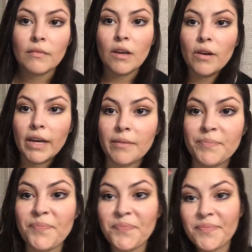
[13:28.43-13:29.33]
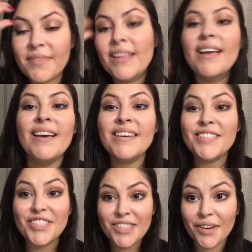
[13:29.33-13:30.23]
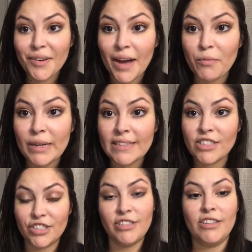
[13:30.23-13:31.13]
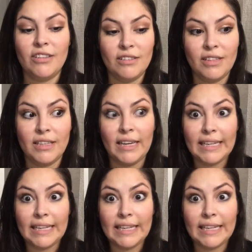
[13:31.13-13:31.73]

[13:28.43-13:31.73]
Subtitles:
Okay, so I went and turned on the